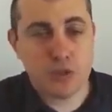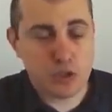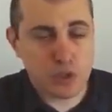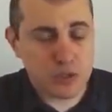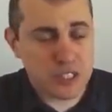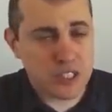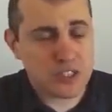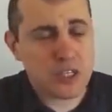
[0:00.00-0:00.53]
You
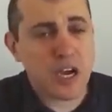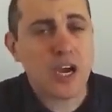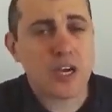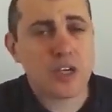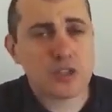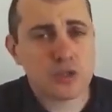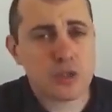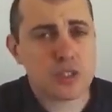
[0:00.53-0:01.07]
show the
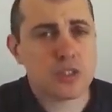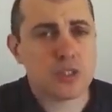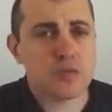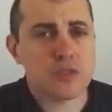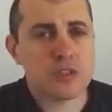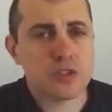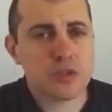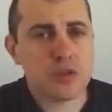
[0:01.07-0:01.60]
entire
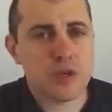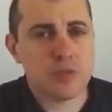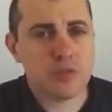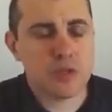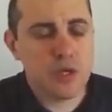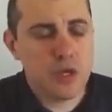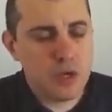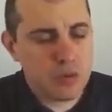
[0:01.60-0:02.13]
structure of the
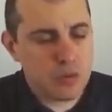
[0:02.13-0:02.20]
script.